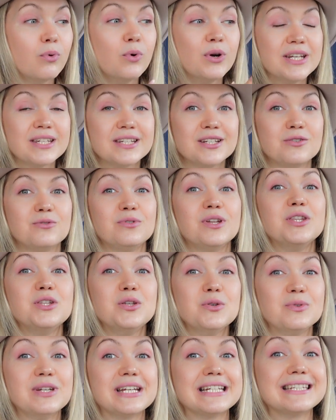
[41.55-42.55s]
pointed to the
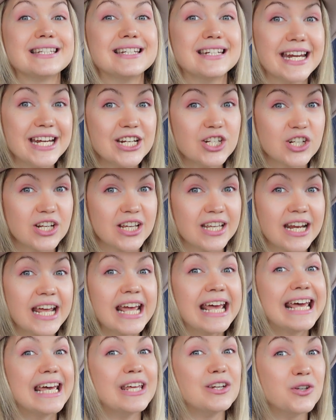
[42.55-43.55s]
new destination
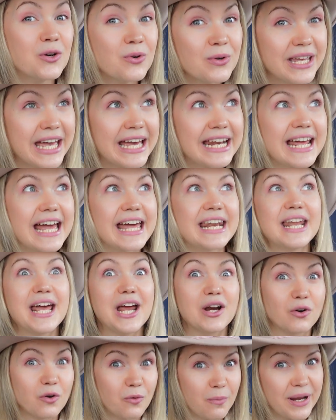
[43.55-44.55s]
and don't get an
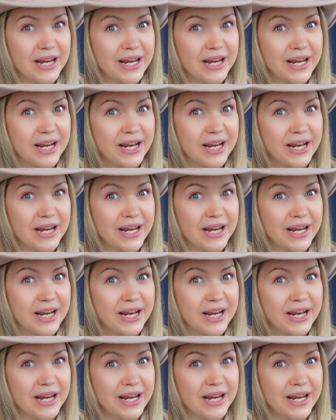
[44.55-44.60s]
error